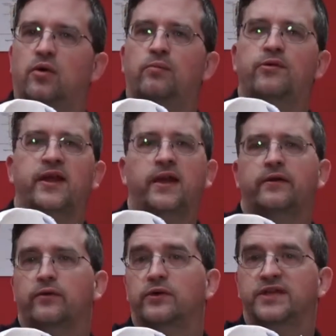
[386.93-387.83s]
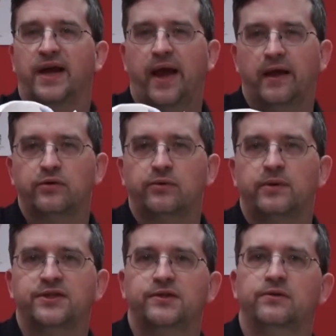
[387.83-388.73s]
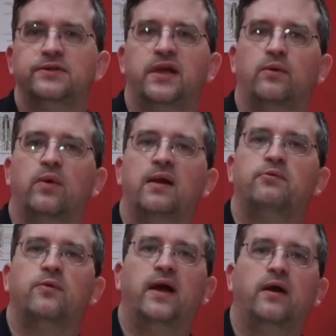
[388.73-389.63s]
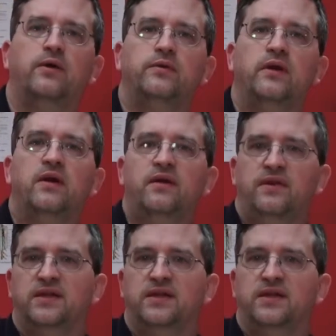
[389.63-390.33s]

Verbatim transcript: oblique or diagonal muscles that wrap around